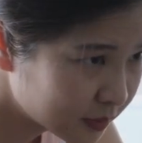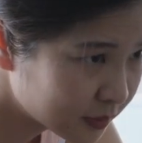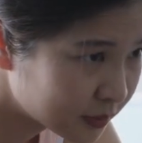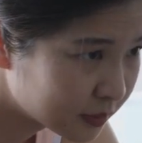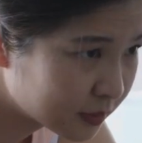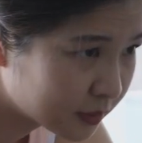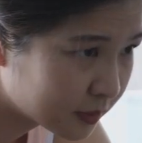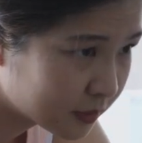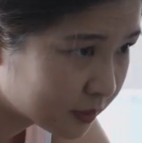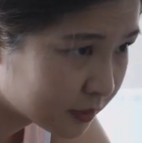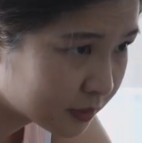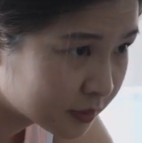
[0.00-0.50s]

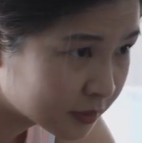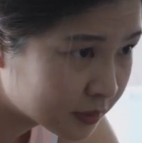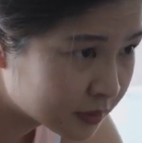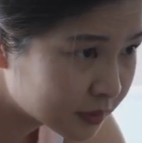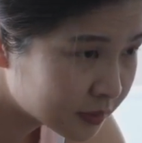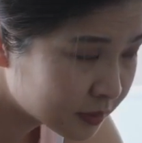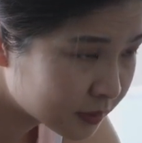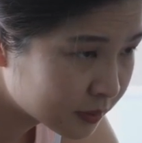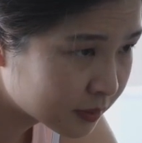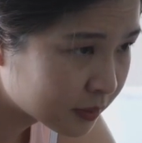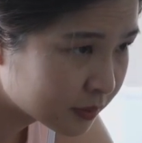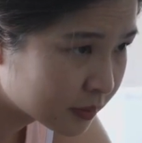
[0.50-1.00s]
find time
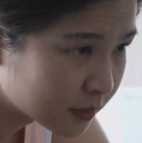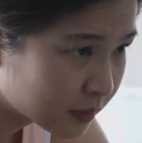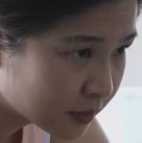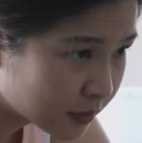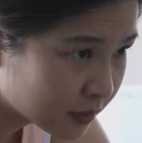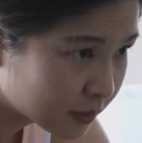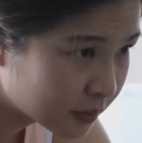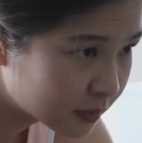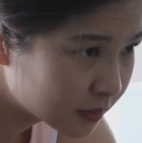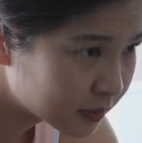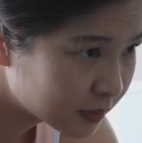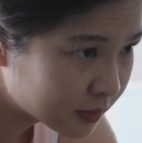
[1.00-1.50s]
for that,
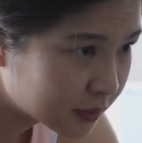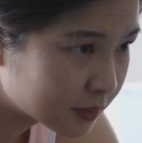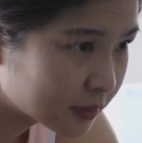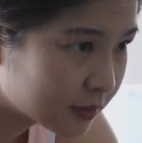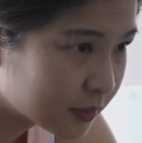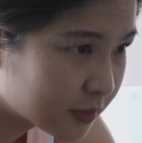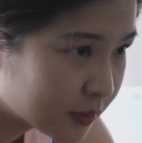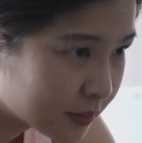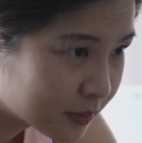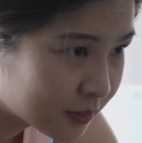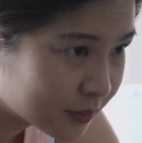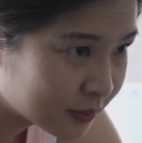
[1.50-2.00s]

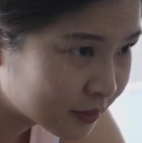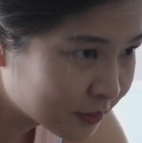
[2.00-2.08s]
it's very